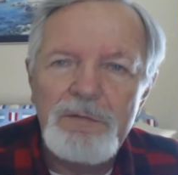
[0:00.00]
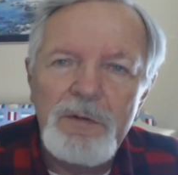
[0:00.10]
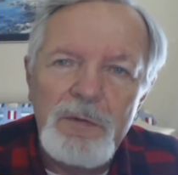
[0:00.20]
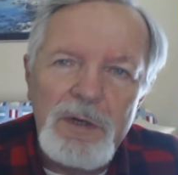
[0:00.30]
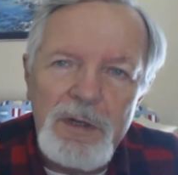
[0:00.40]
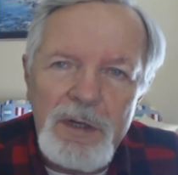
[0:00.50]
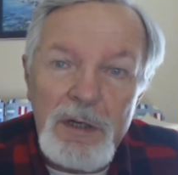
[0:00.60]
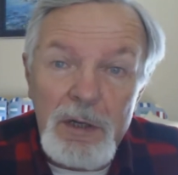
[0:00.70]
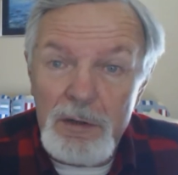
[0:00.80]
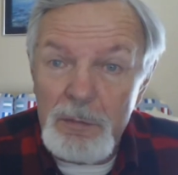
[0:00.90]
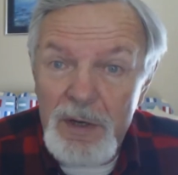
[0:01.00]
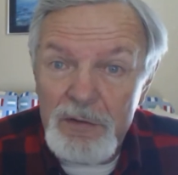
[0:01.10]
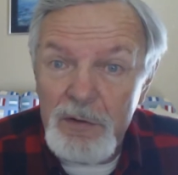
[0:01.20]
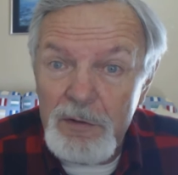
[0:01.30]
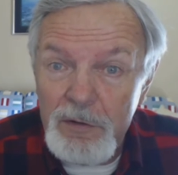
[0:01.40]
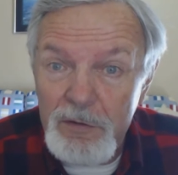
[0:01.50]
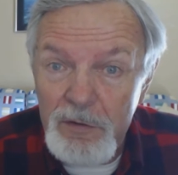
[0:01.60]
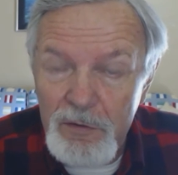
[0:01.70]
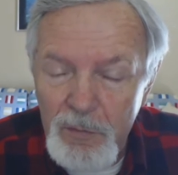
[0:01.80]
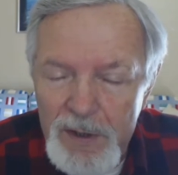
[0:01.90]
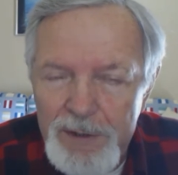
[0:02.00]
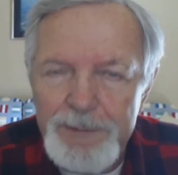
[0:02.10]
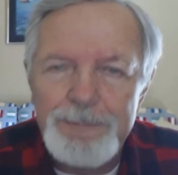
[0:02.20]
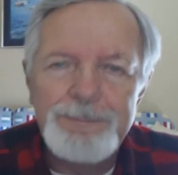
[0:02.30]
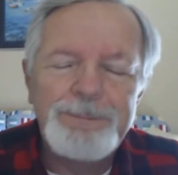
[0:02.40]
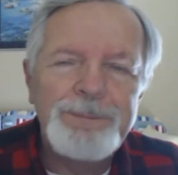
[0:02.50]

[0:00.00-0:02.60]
if you want to get other messages as well.